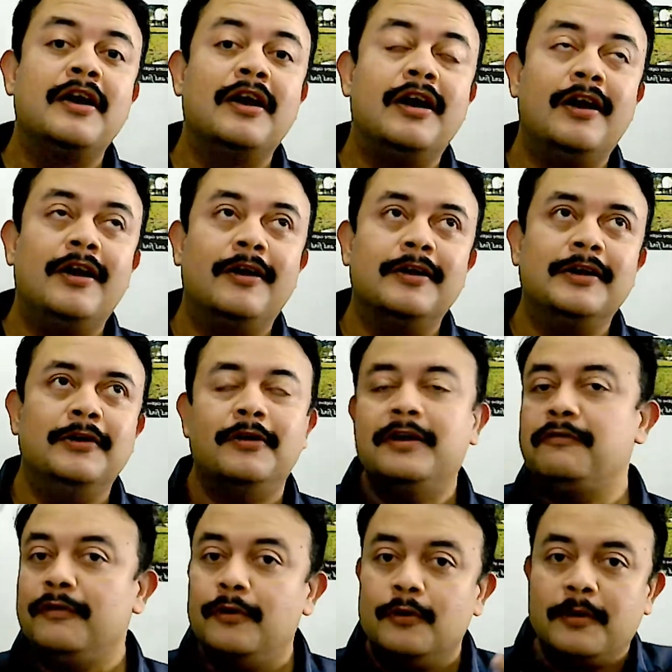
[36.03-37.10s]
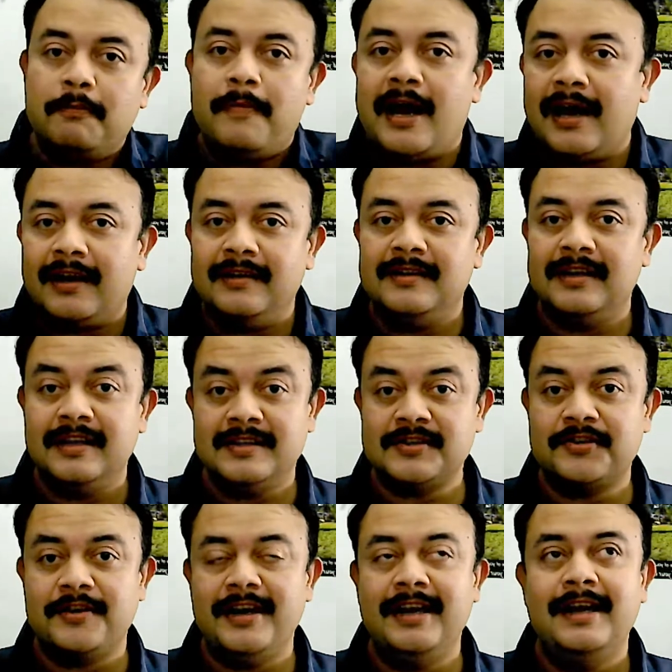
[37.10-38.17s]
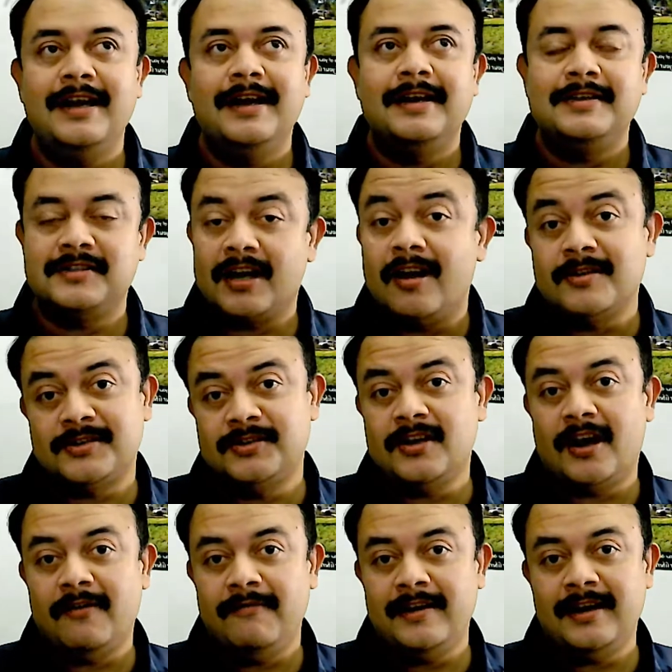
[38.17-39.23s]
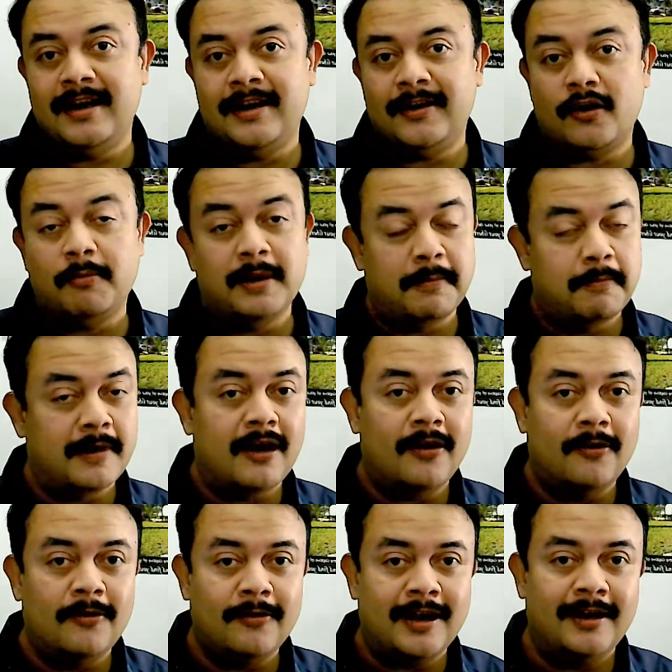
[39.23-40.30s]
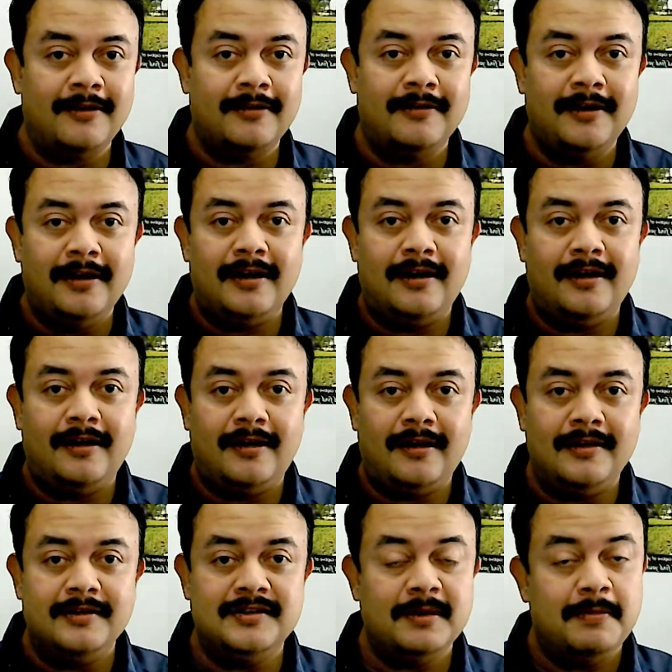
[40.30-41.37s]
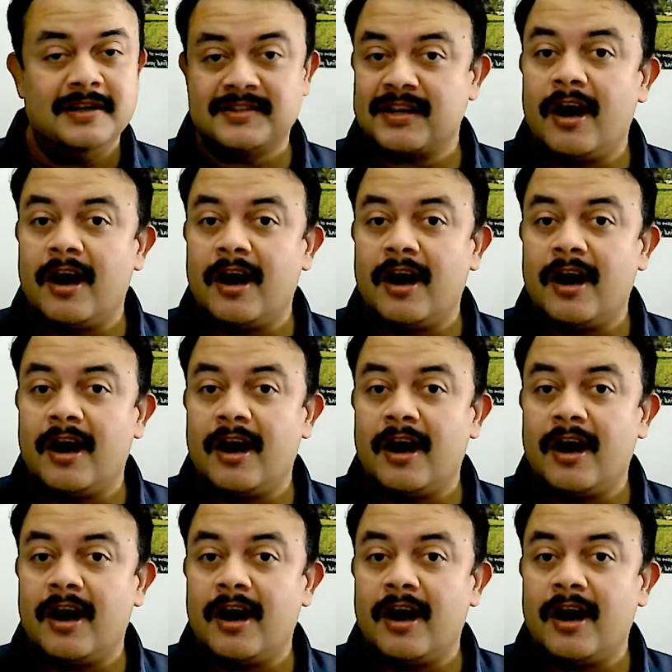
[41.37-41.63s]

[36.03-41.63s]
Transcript: uh, you know, if you look back in history, Charles Darwin and Robert Brown and uh, J. B. S.